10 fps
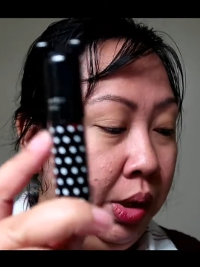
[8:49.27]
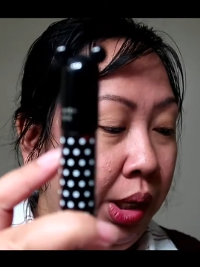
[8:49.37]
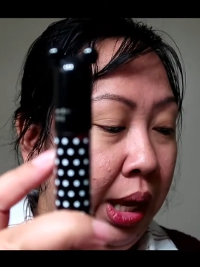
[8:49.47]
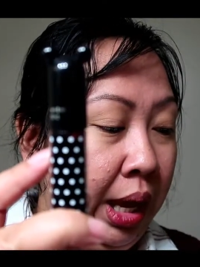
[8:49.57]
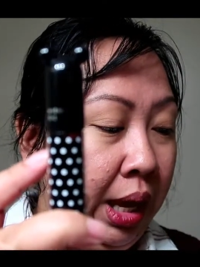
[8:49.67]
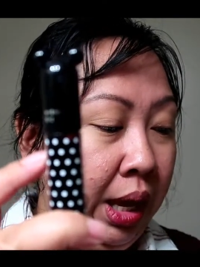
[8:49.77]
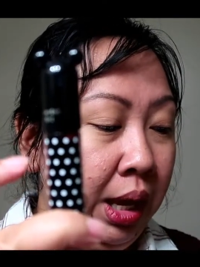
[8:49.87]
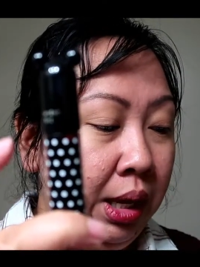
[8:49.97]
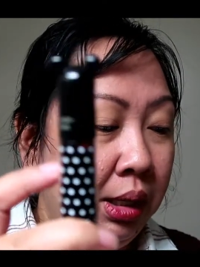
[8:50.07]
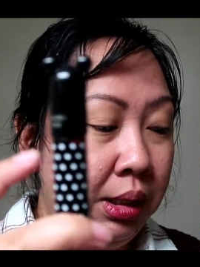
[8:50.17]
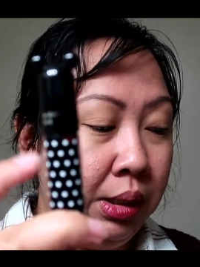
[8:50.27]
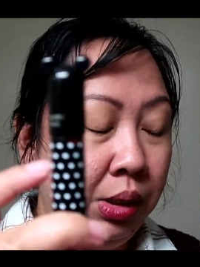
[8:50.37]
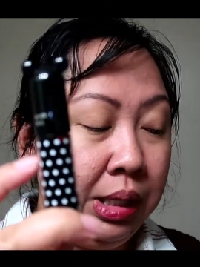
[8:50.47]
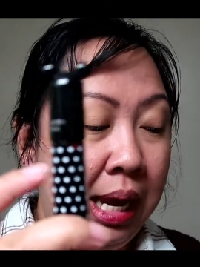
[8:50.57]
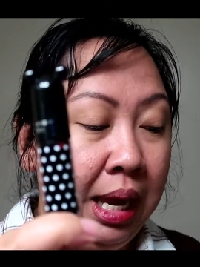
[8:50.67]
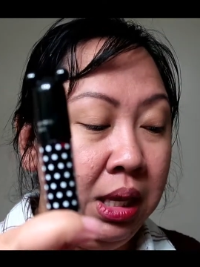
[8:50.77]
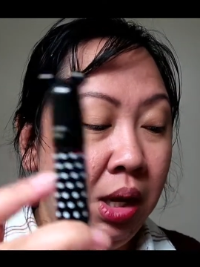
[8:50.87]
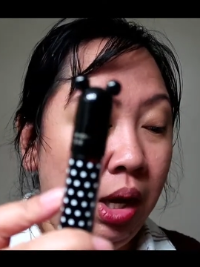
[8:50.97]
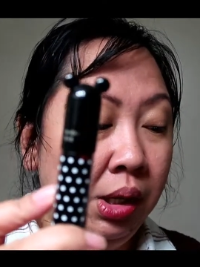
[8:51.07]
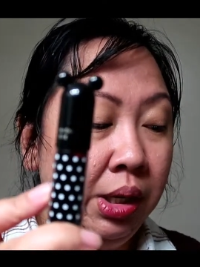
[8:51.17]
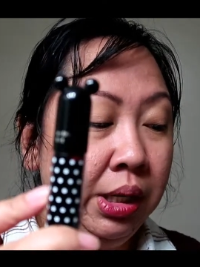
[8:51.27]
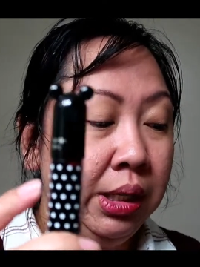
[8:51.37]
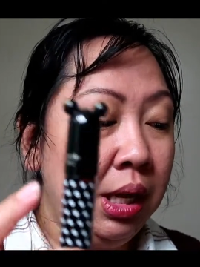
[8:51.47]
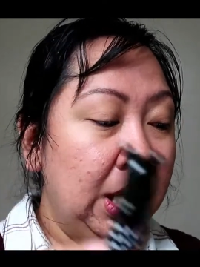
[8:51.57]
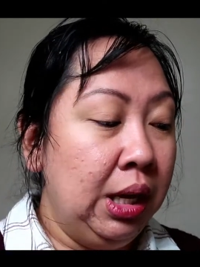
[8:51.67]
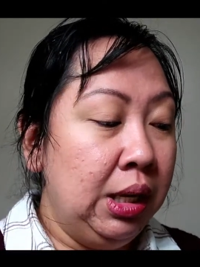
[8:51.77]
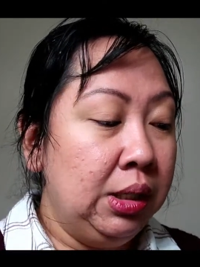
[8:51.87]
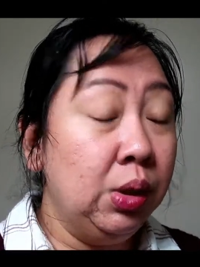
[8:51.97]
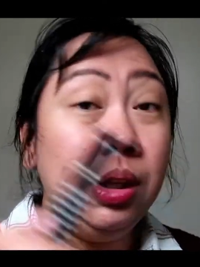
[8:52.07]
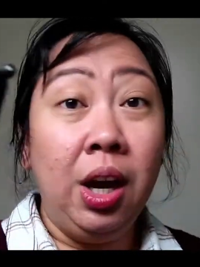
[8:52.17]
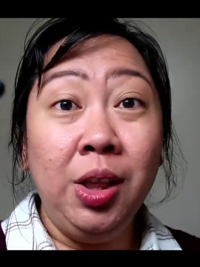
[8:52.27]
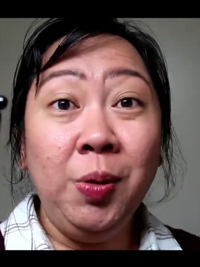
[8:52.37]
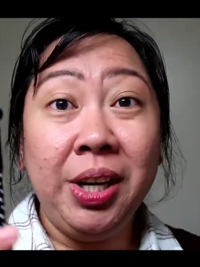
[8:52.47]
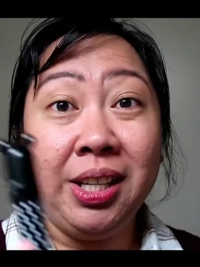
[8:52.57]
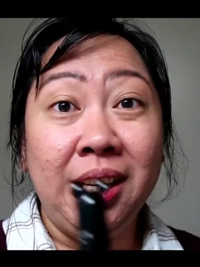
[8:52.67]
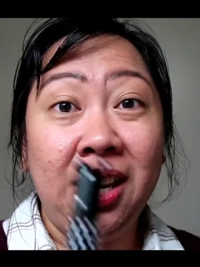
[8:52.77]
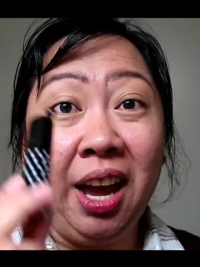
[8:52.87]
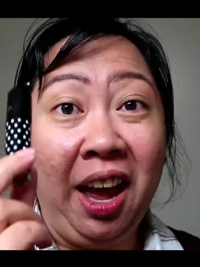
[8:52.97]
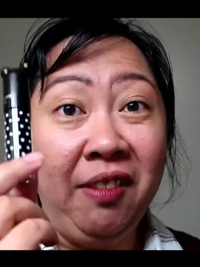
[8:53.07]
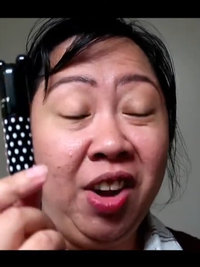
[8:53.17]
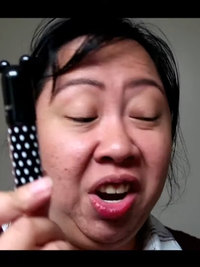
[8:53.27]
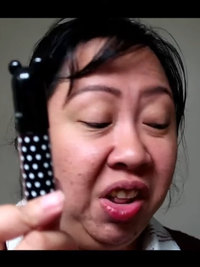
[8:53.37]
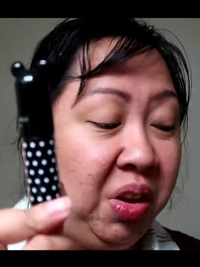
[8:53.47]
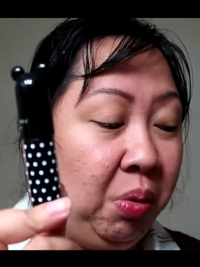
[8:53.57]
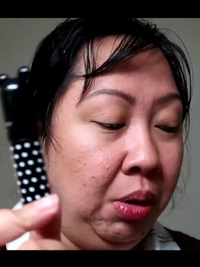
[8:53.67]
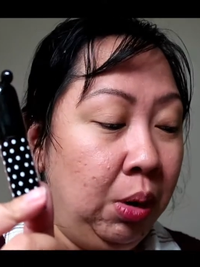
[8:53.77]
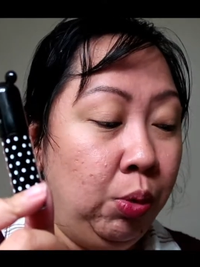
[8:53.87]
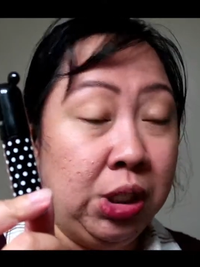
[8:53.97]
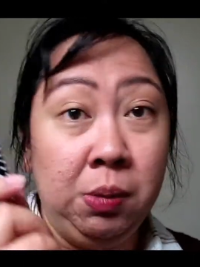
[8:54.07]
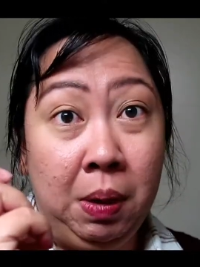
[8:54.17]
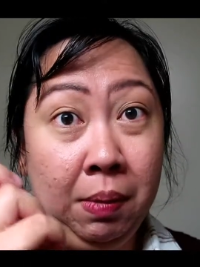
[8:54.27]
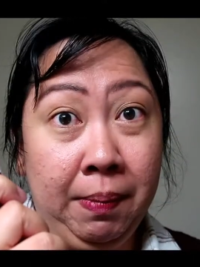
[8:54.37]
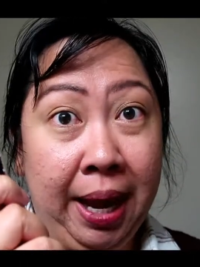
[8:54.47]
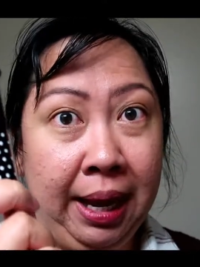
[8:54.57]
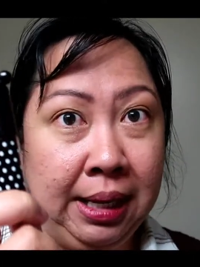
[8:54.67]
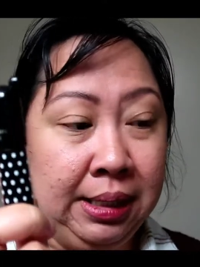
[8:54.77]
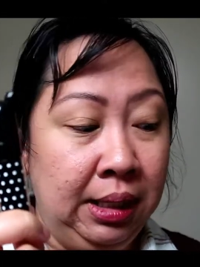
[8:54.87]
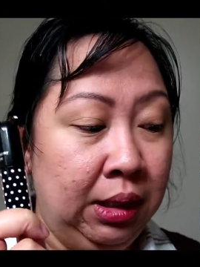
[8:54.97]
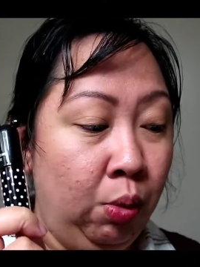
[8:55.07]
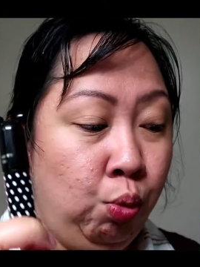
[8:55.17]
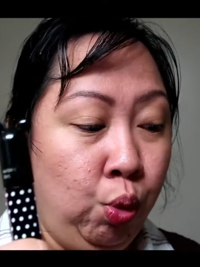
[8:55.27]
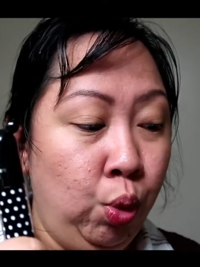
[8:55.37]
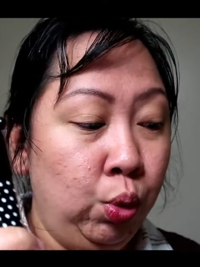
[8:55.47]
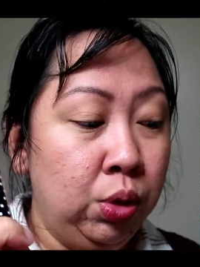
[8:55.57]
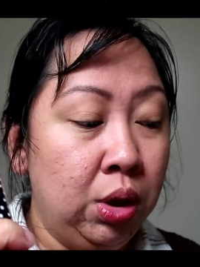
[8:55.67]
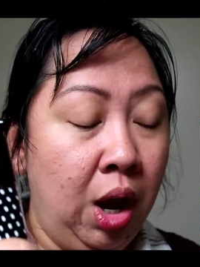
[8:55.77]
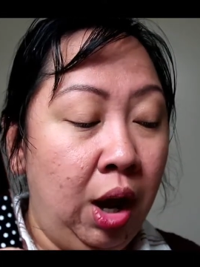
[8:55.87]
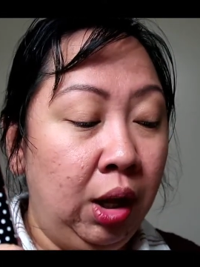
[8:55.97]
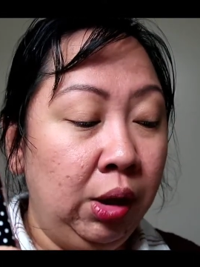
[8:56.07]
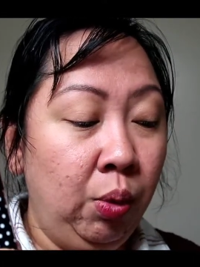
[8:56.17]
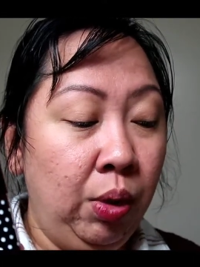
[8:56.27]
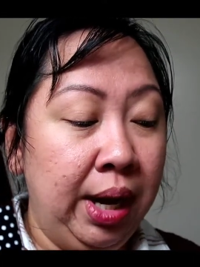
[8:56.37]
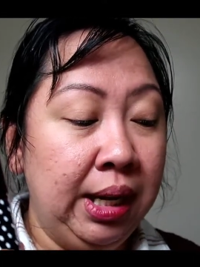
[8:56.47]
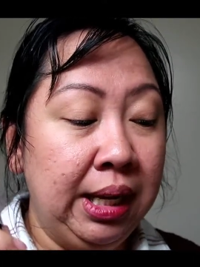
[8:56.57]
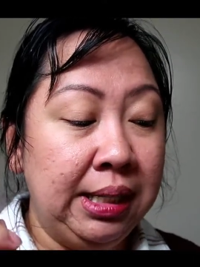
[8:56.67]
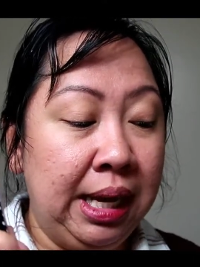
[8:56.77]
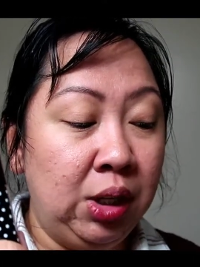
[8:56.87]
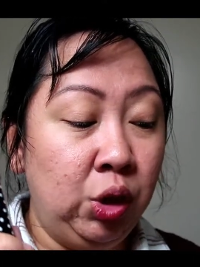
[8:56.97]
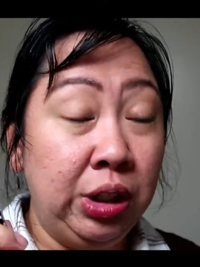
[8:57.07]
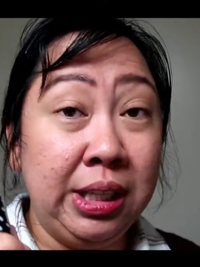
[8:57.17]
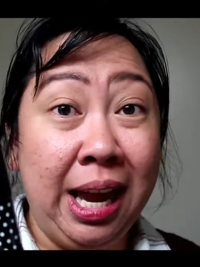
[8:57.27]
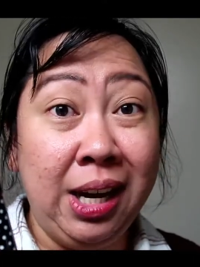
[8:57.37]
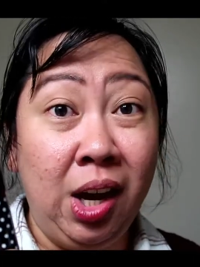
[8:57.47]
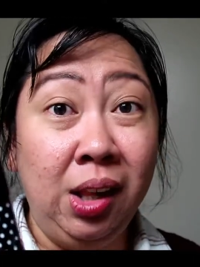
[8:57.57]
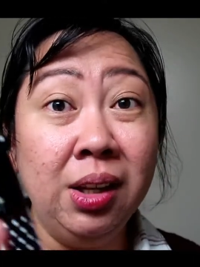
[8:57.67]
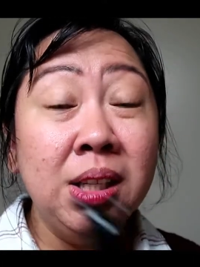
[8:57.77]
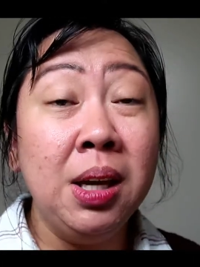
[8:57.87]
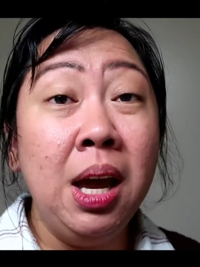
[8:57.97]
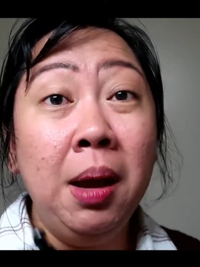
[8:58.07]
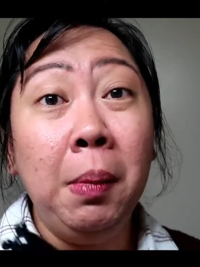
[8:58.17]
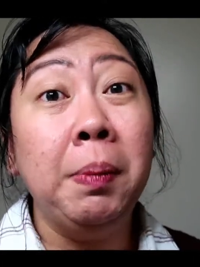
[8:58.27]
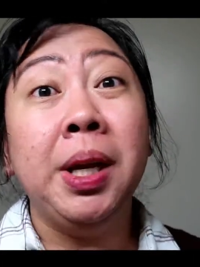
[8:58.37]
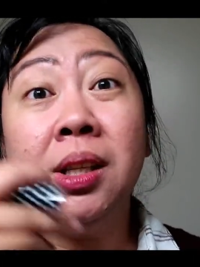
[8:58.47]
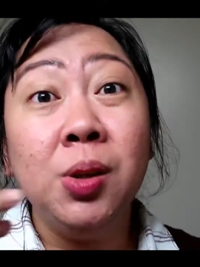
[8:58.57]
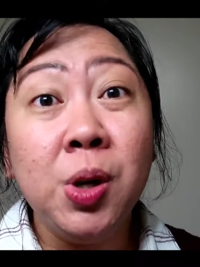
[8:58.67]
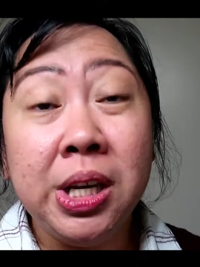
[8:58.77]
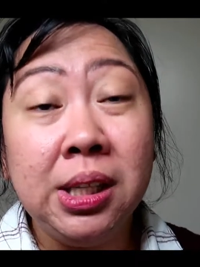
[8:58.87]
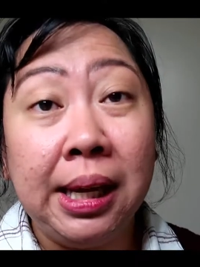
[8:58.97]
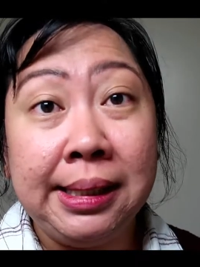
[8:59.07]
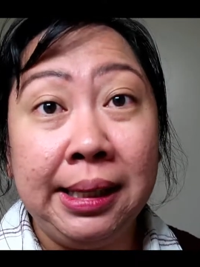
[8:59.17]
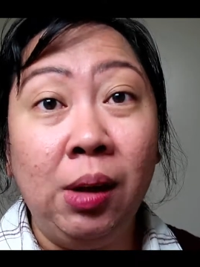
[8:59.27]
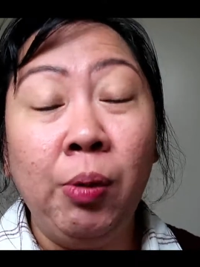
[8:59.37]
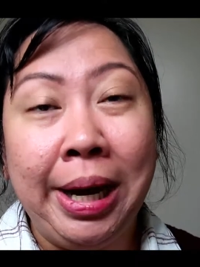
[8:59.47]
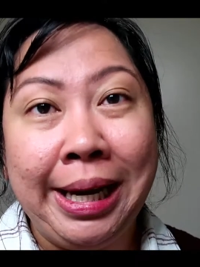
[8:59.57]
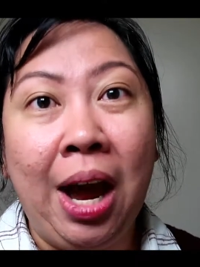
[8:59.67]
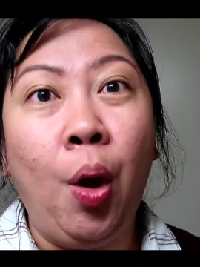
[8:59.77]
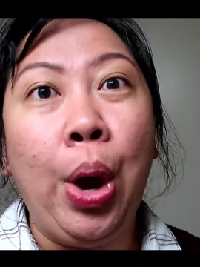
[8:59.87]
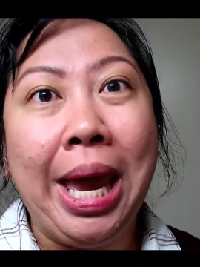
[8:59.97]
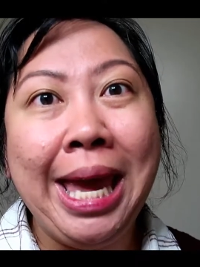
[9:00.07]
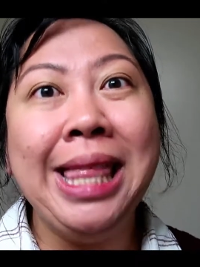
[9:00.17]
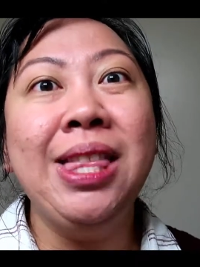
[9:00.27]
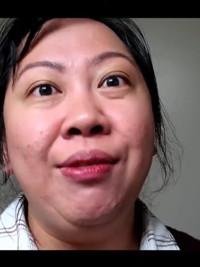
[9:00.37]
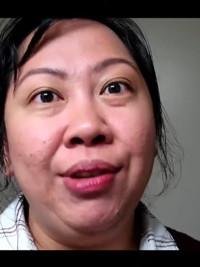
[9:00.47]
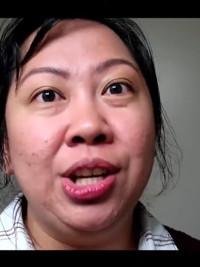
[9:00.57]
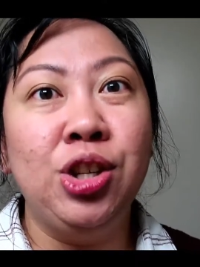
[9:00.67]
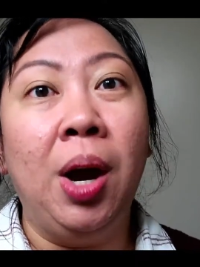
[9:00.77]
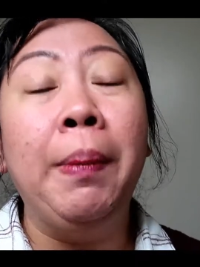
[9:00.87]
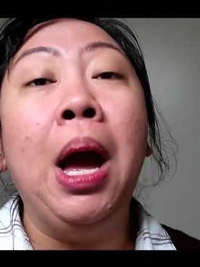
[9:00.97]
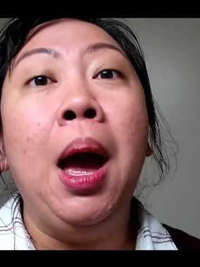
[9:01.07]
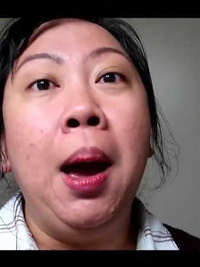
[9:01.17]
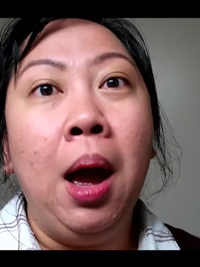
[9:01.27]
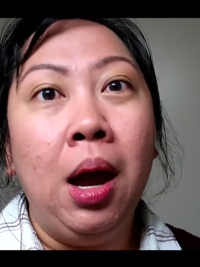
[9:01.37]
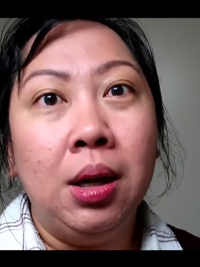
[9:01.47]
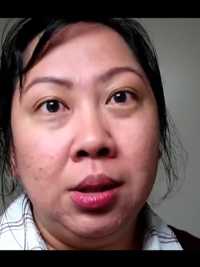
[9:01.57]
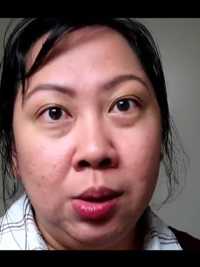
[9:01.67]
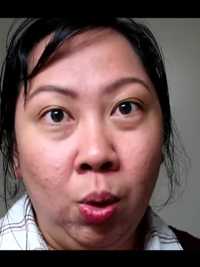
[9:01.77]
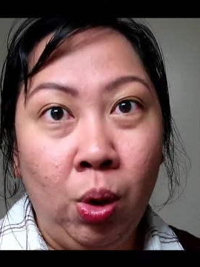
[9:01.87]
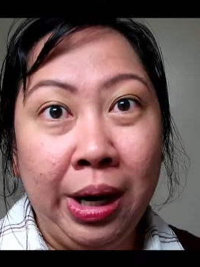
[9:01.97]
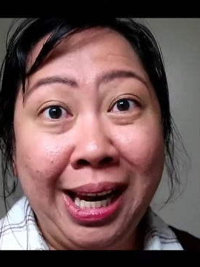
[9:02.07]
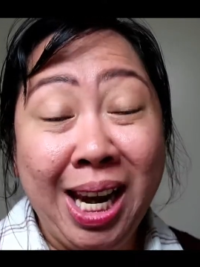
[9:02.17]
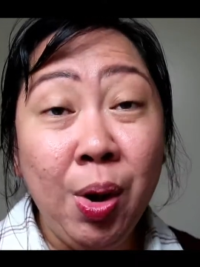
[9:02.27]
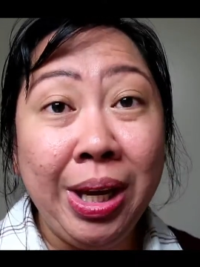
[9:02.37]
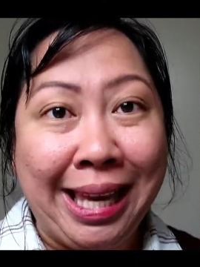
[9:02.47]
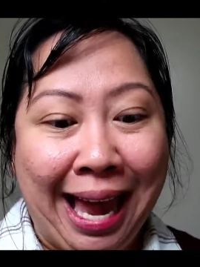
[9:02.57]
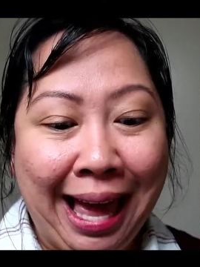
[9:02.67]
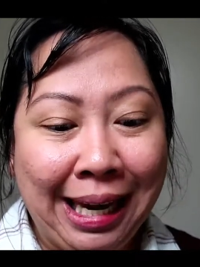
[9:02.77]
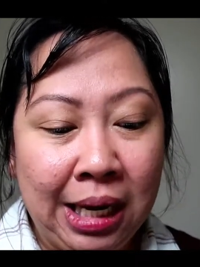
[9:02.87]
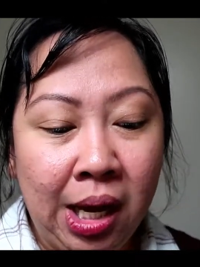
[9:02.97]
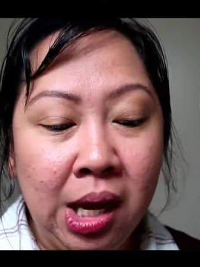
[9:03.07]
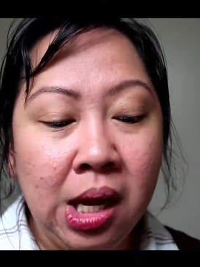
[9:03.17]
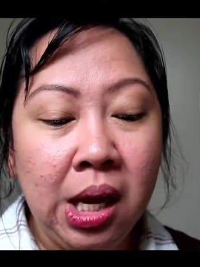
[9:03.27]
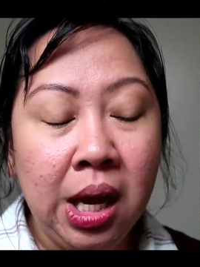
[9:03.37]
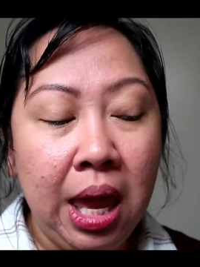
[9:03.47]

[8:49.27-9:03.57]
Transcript: Okay, so $10. So the other one, I said I have another one, which is my mom has it, the rose color one. It's actually $10, but because there is a sale right now in the Faceshop store here in Canada